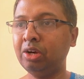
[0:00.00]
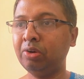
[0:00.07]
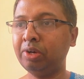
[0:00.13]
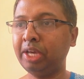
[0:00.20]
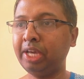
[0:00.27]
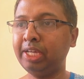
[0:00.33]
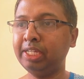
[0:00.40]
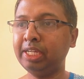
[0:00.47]

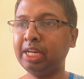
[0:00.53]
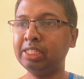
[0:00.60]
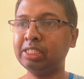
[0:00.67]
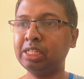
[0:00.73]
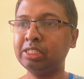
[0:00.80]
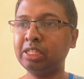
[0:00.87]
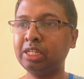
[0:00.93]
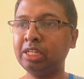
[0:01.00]
Okay,
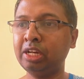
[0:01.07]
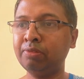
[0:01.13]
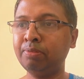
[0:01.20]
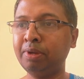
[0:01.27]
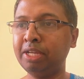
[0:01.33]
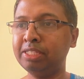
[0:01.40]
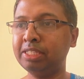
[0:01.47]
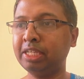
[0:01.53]
International Journal of
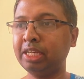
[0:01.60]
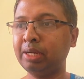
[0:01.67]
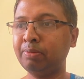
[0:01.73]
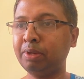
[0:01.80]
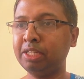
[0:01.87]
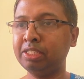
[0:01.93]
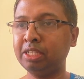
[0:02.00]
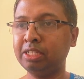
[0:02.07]
Basic and
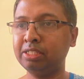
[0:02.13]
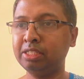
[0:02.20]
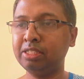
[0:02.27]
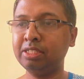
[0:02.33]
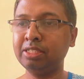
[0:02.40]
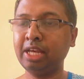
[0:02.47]
Applied Sciences,